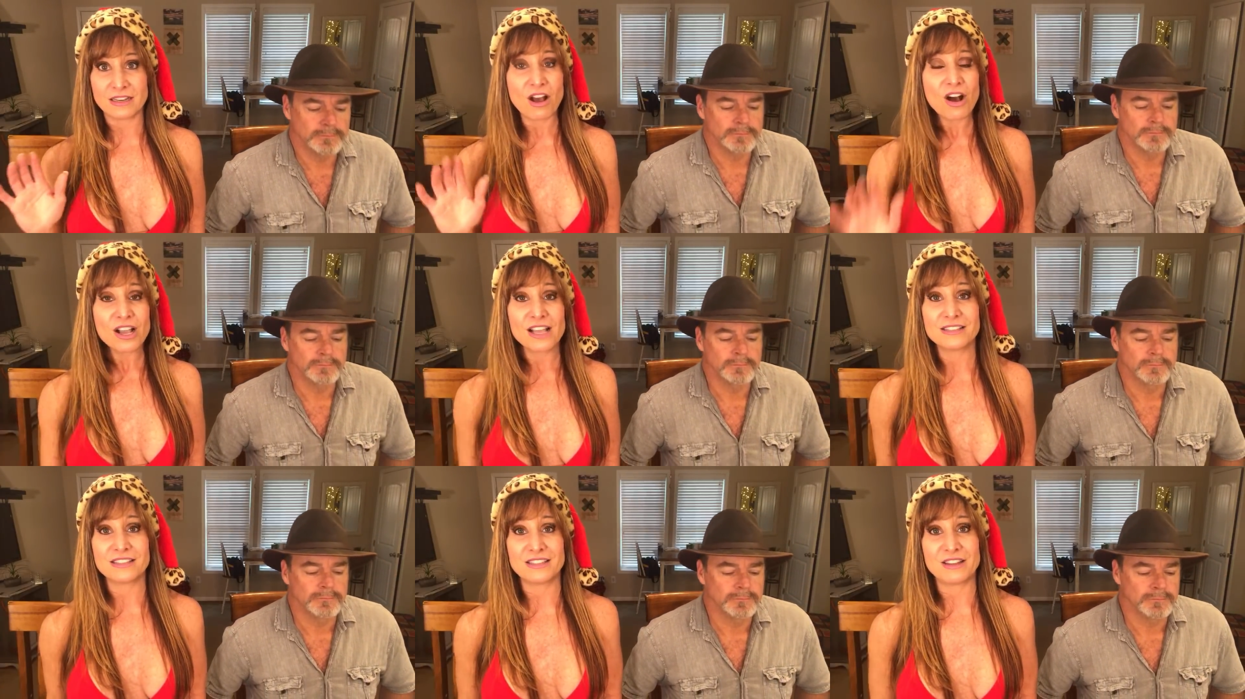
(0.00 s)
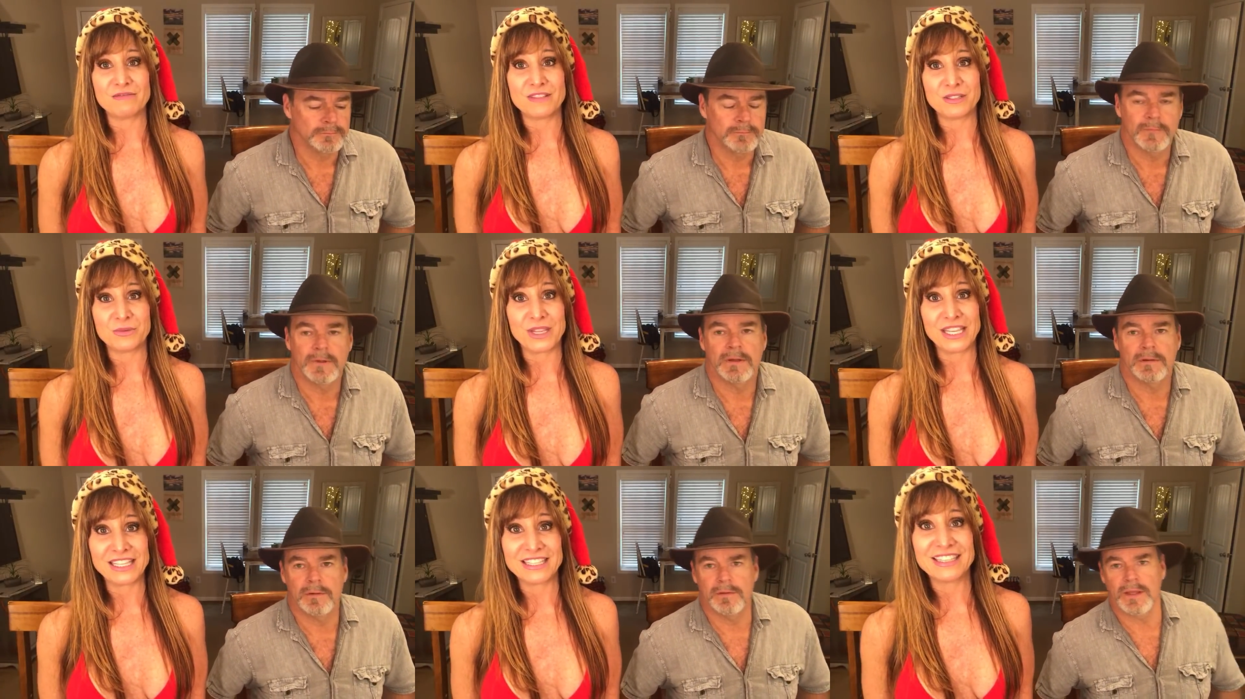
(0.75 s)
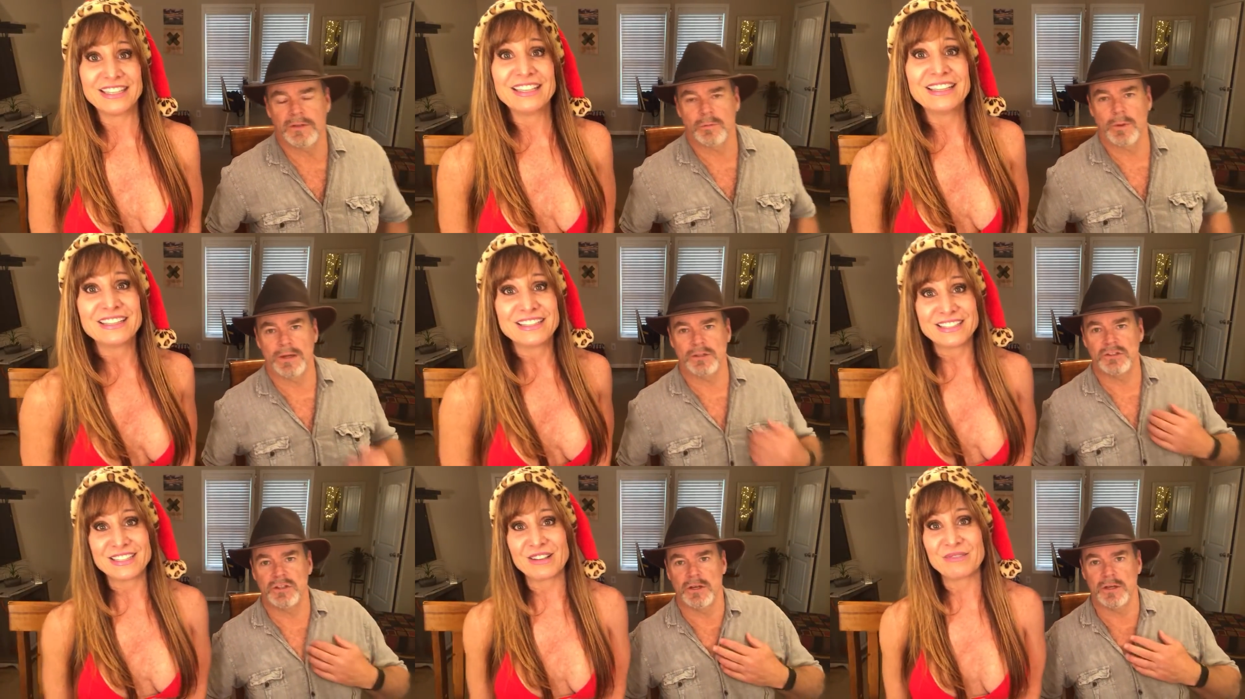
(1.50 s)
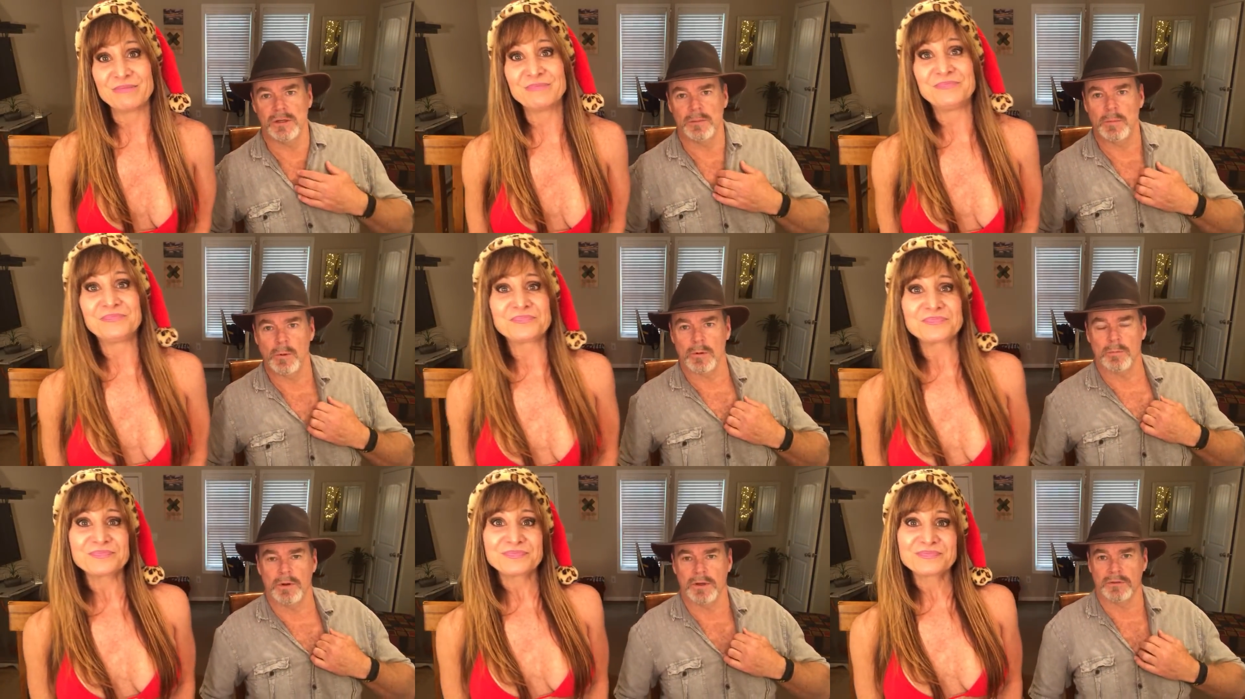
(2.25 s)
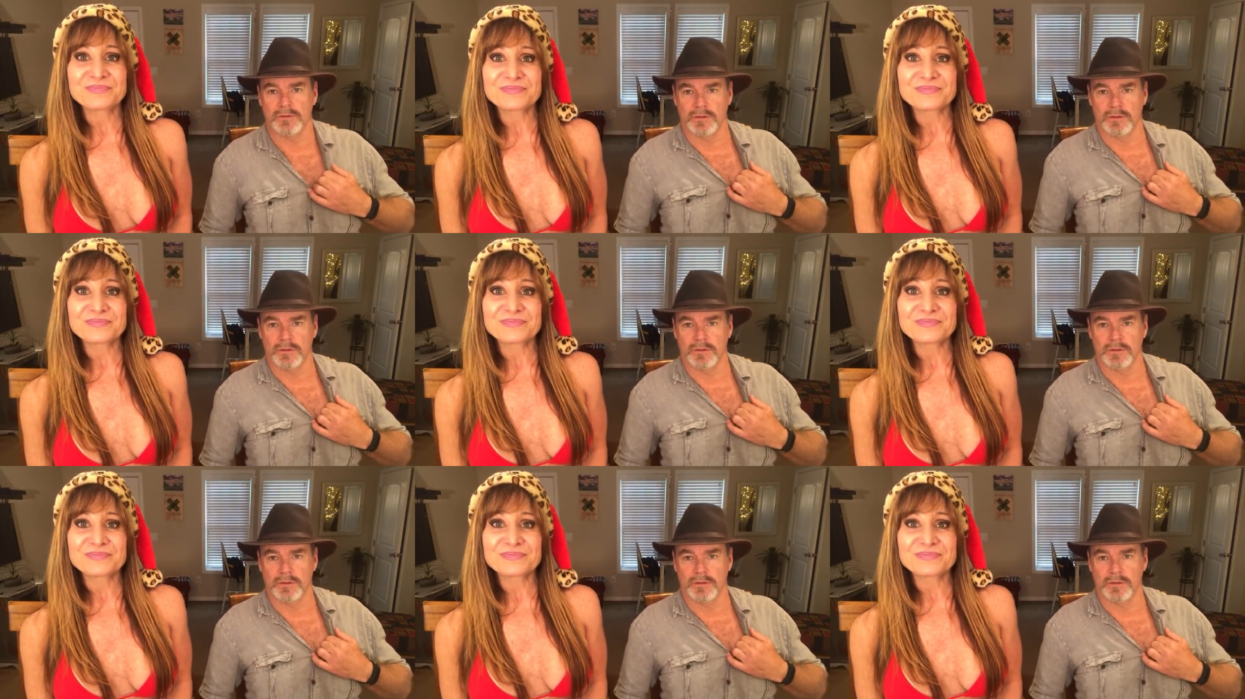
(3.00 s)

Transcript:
Speaker 1: all kinds of stuff this week.
Speaker 2: That's right, Sean. The pork butt is